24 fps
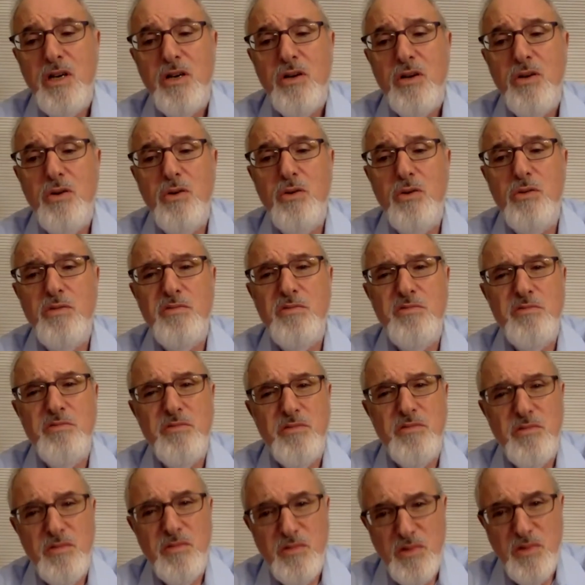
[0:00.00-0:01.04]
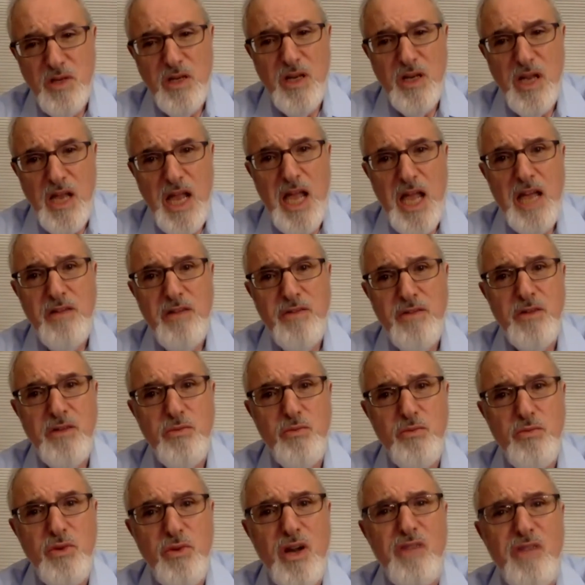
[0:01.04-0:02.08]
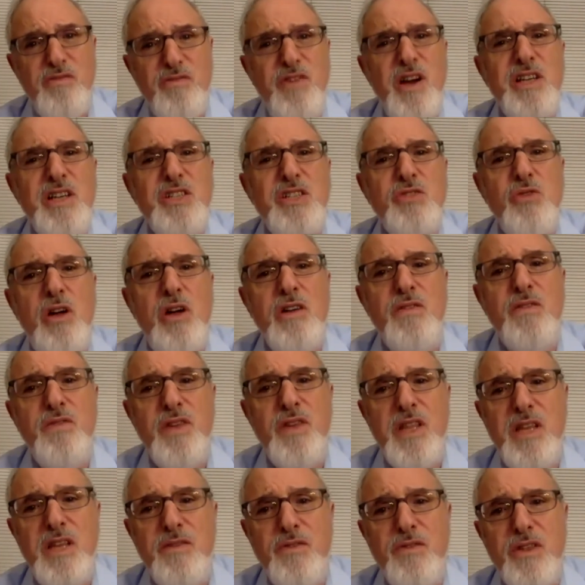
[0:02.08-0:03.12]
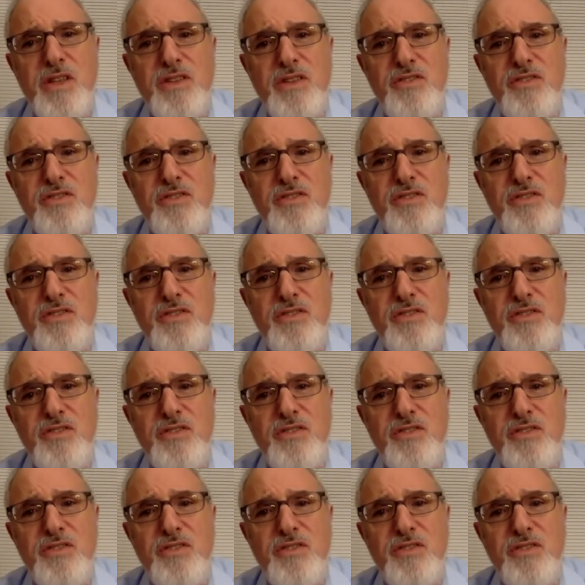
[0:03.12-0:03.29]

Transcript: who have a, a very strong feeling for the